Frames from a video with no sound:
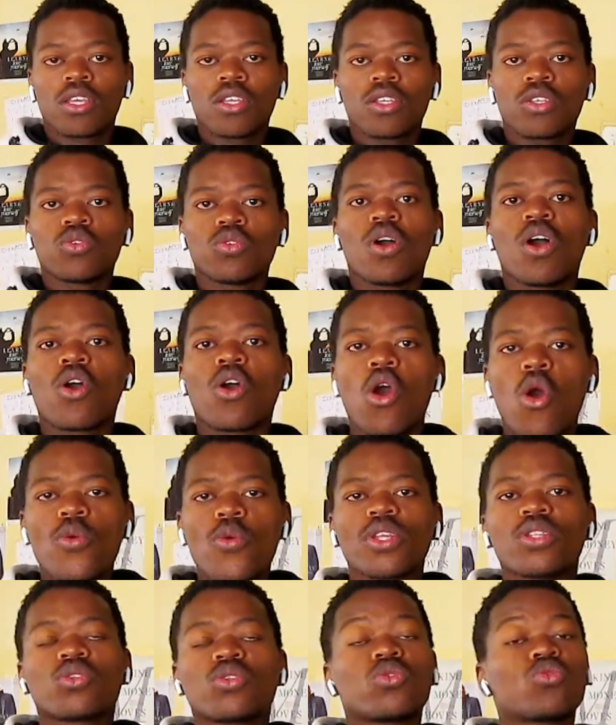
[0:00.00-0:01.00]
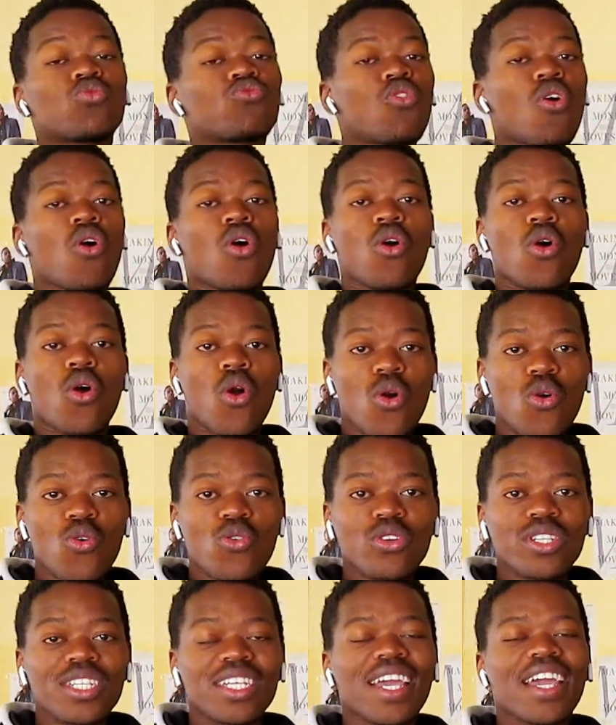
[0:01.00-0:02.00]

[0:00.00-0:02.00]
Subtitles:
You are going to grow old